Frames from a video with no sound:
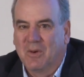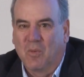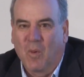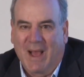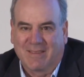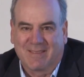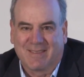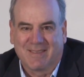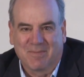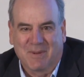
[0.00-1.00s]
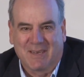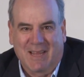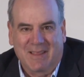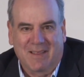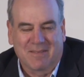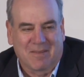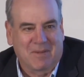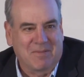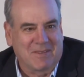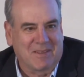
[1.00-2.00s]
West. But I
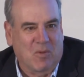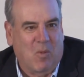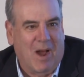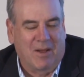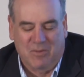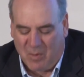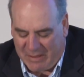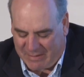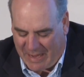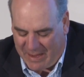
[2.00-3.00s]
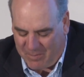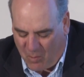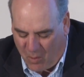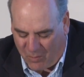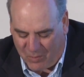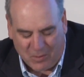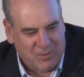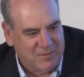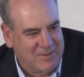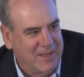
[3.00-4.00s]
sometimes think the Wild West had more
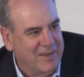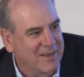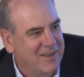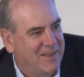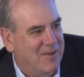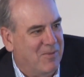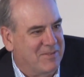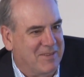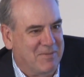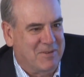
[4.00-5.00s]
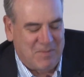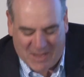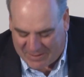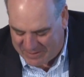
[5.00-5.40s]
rules than what seems to be out